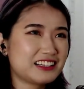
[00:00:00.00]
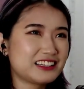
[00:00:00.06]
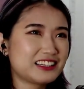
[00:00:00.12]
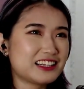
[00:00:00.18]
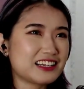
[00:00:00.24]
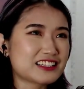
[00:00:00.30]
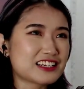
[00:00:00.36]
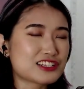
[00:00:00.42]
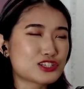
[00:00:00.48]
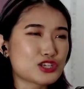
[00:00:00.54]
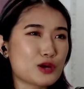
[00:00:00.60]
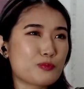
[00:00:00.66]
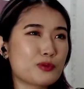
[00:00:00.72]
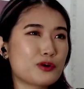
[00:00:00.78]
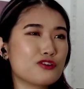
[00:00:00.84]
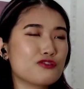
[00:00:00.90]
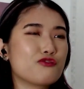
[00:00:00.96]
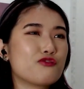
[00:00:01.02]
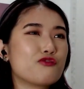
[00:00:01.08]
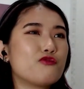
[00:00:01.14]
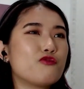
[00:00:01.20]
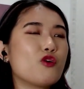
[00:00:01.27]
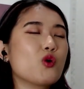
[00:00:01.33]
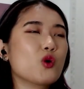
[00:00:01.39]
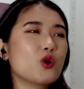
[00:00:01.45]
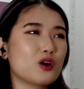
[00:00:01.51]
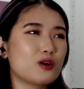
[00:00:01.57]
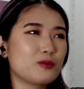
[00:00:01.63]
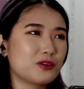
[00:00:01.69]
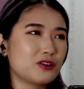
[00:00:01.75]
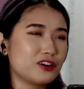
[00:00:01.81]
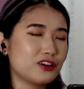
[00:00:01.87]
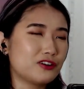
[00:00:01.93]
This is a
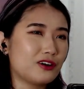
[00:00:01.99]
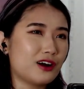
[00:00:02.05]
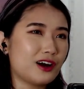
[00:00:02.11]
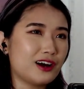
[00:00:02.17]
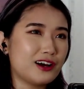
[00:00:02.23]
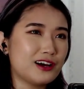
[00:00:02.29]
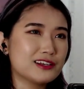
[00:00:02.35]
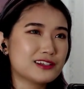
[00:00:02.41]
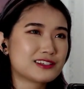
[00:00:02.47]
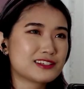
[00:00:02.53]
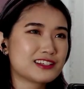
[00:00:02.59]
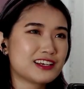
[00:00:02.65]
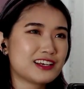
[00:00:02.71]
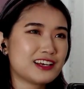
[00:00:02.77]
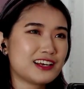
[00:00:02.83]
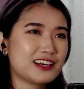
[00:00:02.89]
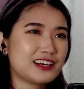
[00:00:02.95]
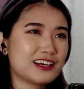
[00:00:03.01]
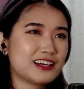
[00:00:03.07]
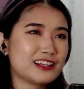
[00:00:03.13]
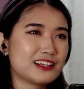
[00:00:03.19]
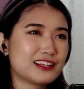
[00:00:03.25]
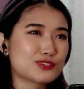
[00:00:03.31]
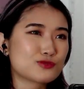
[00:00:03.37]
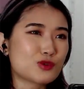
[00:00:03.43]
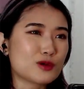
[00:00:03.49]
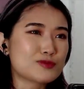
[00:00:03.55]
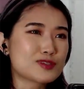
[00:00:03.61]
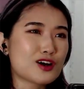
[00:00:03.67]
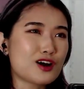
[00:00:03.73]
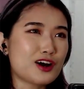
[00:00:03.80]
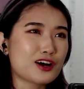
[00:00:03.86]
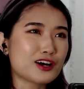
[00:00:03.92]
performer, you guys. This is what I'm
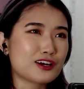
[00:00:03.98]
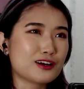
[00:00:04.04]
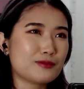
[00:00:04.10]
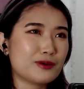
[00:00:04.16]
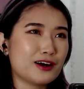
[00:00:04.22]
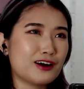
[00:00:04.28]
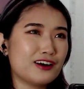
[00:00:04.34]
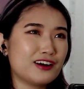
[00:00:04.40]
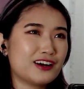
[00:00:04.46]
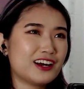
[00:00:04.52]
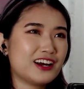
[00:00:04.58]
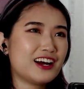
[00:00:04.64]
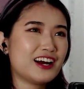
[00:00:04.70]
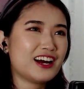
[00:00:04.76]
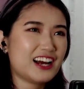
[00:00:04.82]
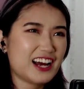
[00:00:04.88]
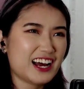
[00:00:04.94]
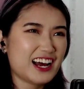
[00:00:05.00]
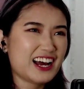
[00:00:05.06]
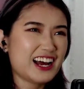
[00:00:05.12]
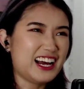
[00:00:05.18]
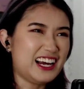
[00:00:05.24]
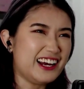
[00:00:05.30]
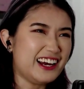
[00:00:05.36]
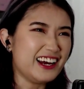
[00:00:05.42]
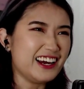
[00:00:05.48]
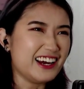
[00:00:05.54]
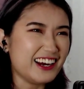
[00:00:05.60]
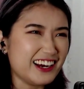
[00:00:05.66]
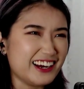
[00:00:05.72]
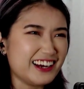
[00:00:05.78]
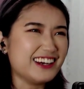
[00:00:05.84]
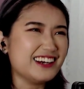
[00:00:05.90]
talking about.
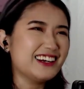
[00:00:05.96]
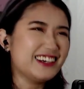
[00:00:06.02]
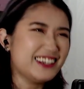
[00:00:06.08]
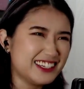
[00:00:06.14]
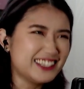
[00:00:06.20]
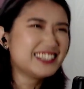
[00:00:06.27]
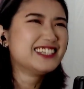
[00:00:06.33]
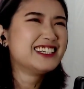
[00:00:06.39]
Hey!